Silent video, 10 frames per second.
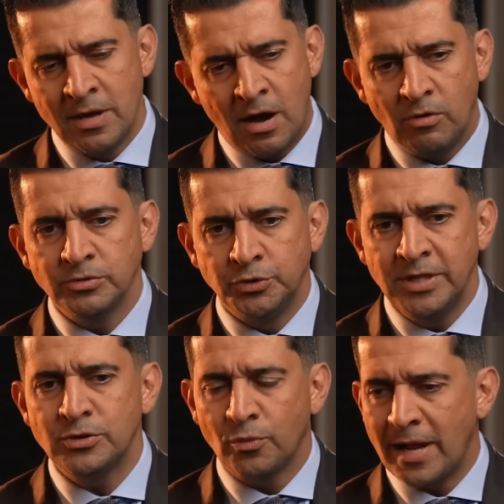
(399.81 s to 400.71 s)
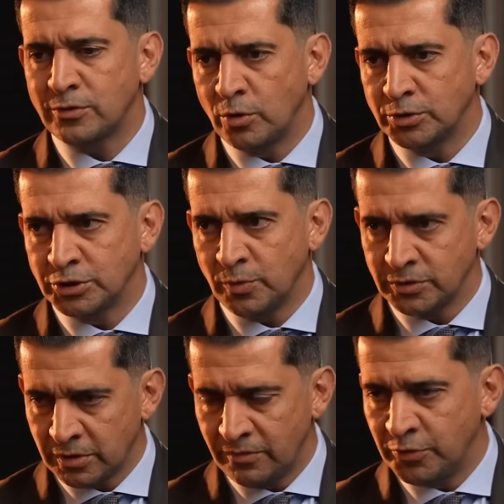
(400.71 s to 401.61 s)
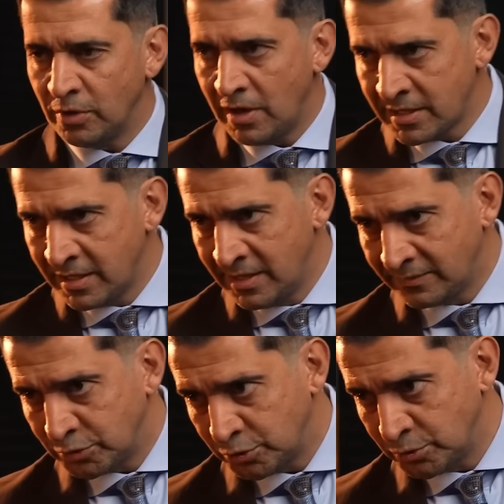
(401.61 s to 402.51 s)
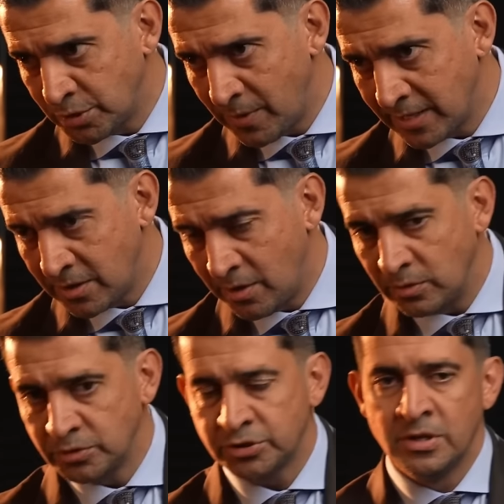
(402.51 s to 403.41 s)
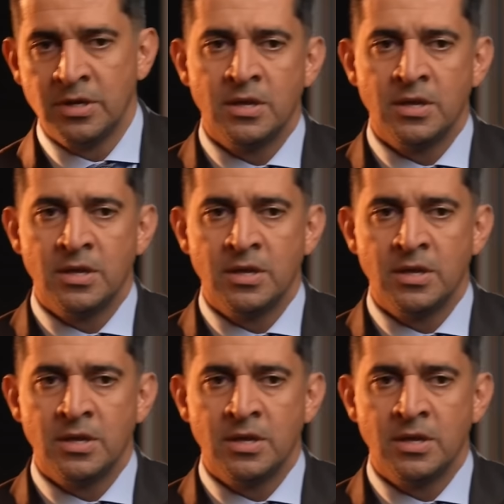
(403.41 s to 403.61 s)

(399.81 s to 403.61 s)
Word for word: No, you need the right coach as well. So if you're lucky enough to choose the right coach,